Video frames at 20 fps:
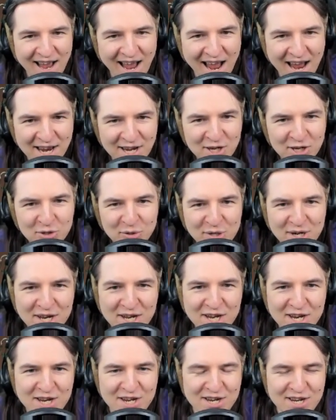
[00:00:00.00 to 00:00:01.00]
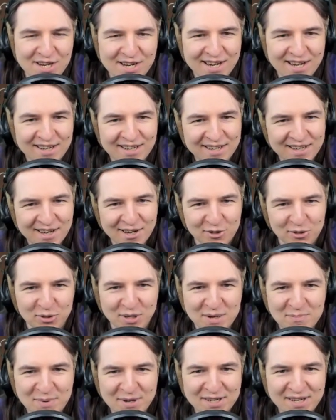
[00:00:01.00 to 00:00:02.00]
Angry E,
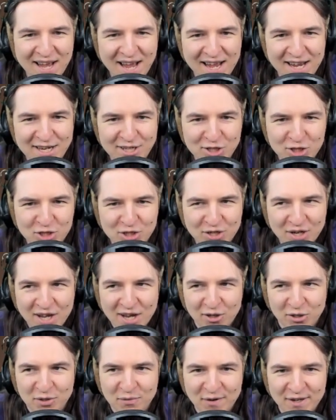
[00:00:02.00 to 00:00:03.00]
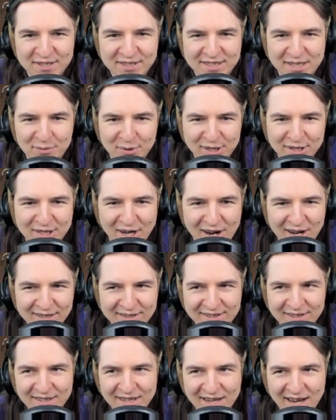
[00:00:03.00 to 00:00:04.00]
ribbon H, reverse C with a
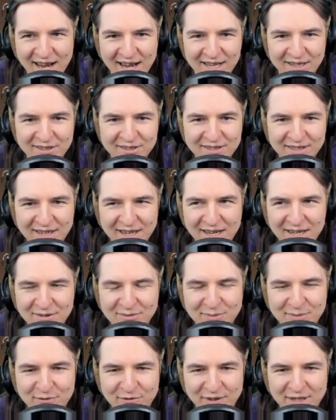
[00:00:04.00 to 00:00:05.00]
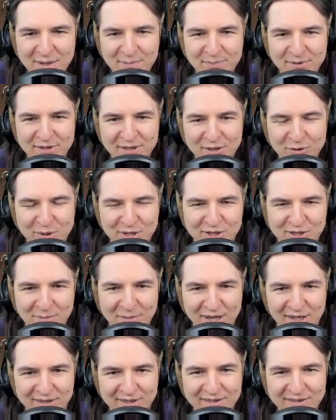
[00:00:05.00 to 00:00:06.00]
dot, and flipped question
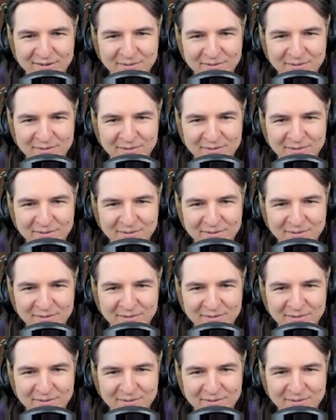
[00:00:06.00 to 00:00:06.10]
mark.